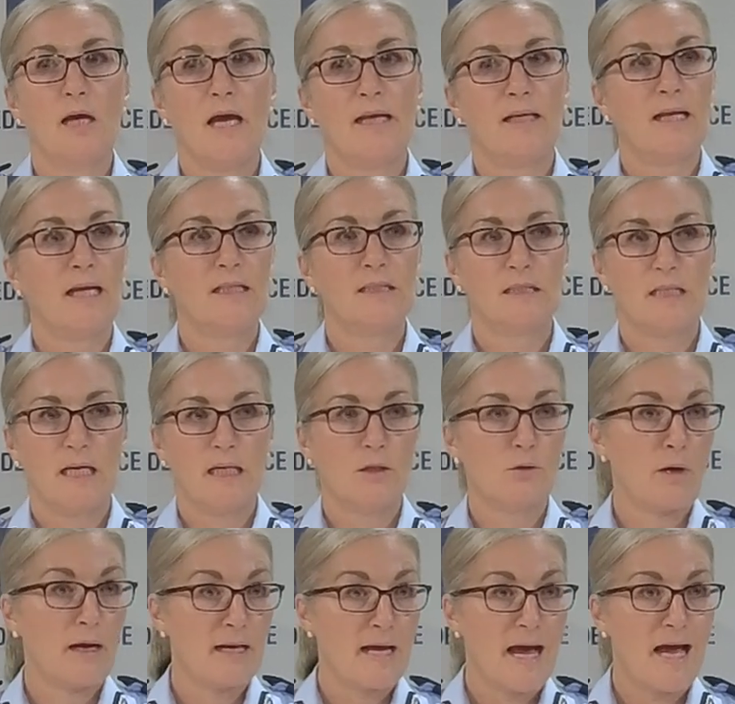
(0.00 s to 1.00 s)
and indeed
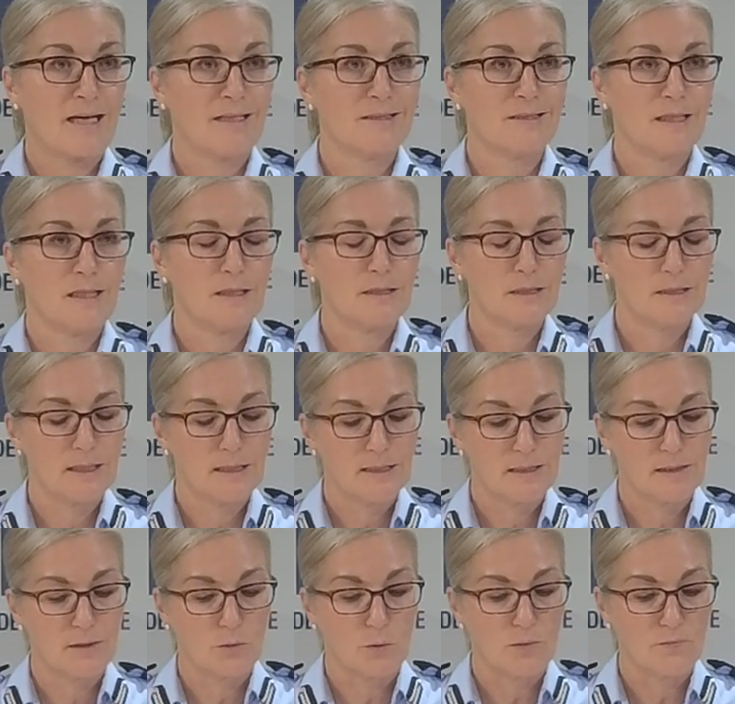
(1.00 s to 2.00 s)
greater access to
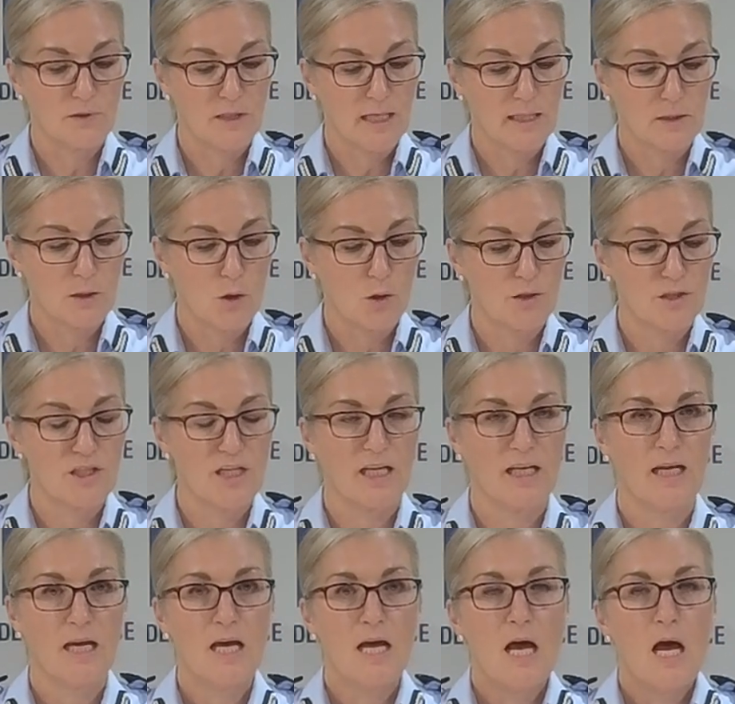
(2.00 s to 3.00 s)
this sort of
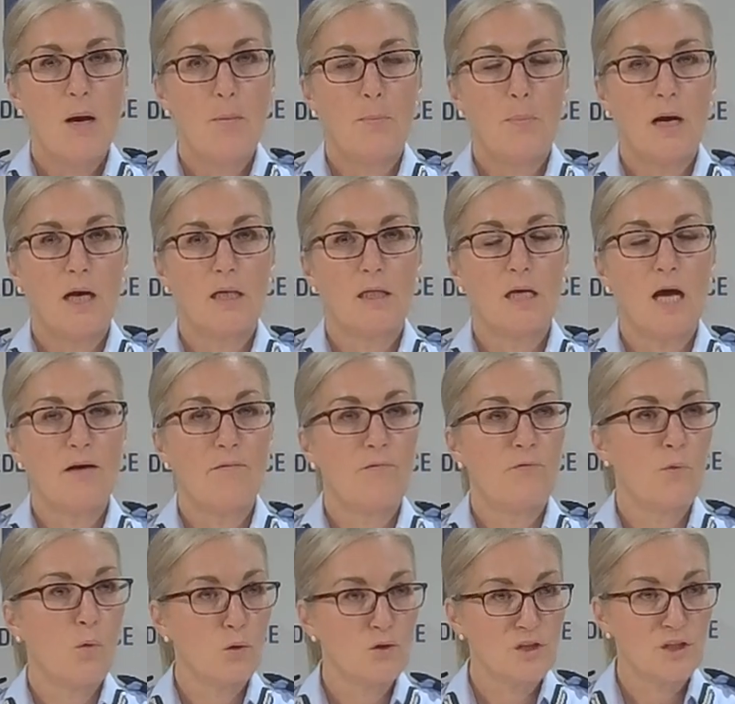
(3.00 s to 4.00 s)
technology. But
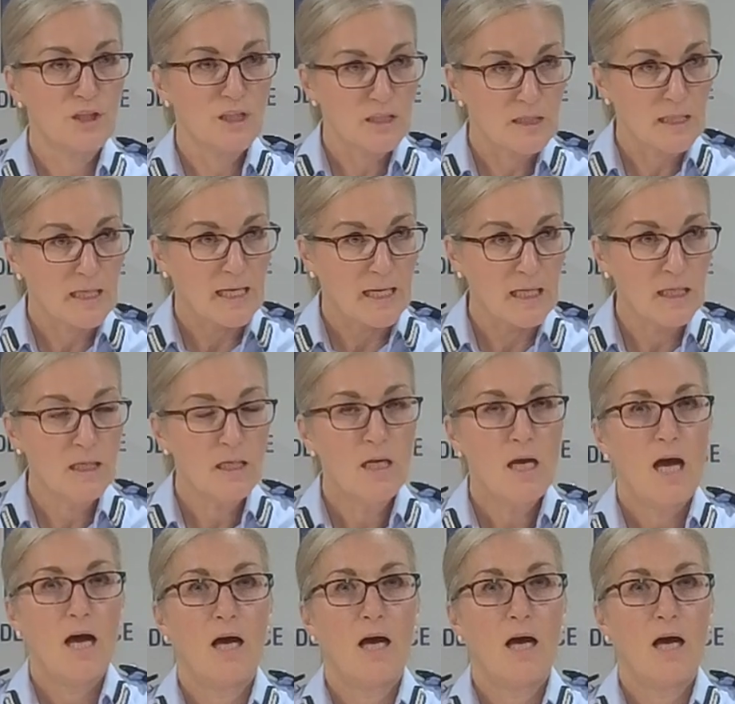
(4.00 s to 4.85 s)
unfortunately,